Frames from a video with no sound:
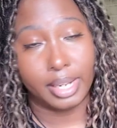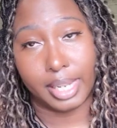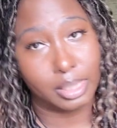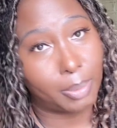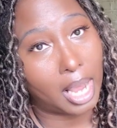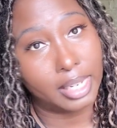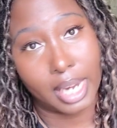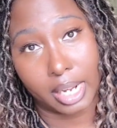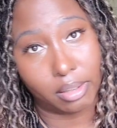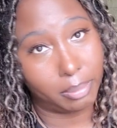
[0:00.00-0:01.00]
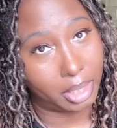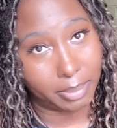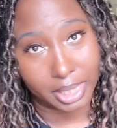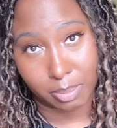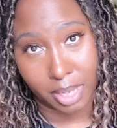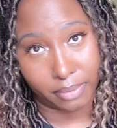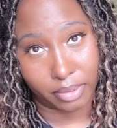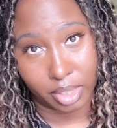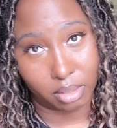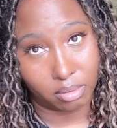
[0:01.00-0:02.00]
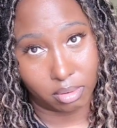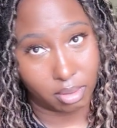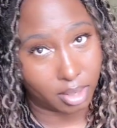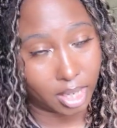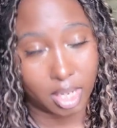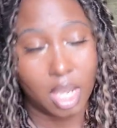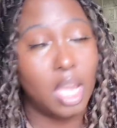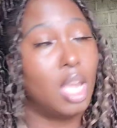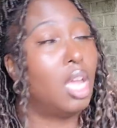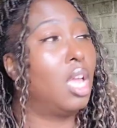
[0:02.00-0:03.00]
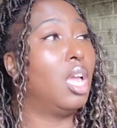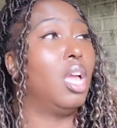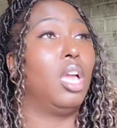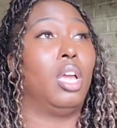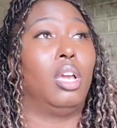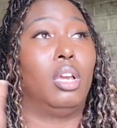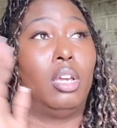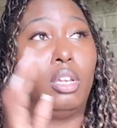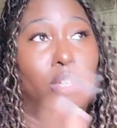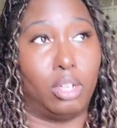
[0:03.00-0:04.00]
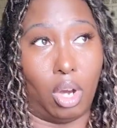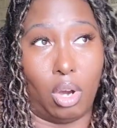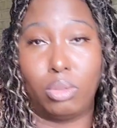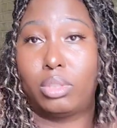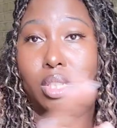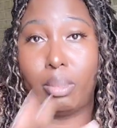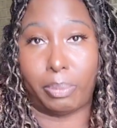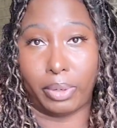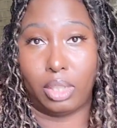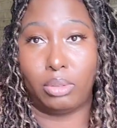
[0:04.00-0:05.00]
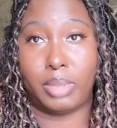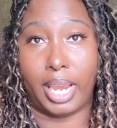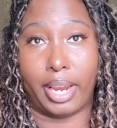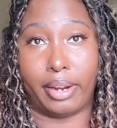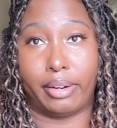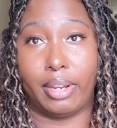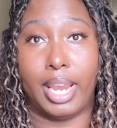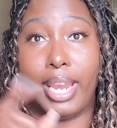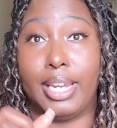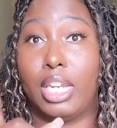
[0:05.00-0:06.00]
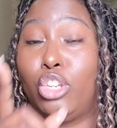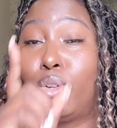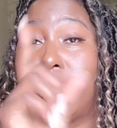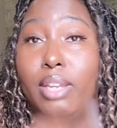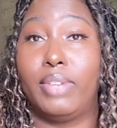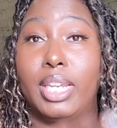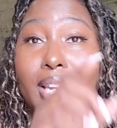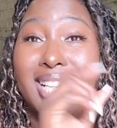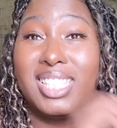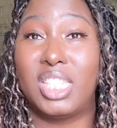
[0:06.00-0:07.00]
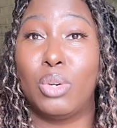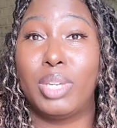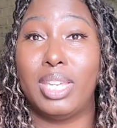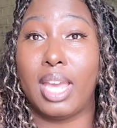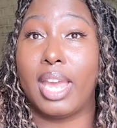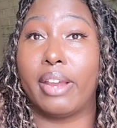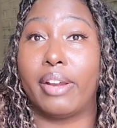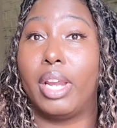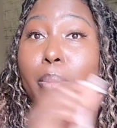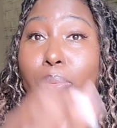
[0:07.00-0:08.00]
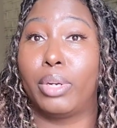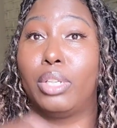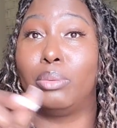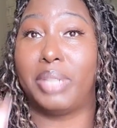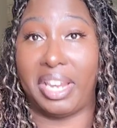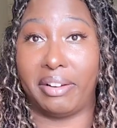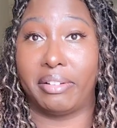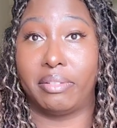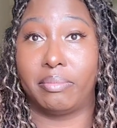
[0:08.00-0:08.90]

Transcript: That's probably not going to be the best bet for you, okay? Go to the pre loop hair. And you can even get a silky hair in pre loop hair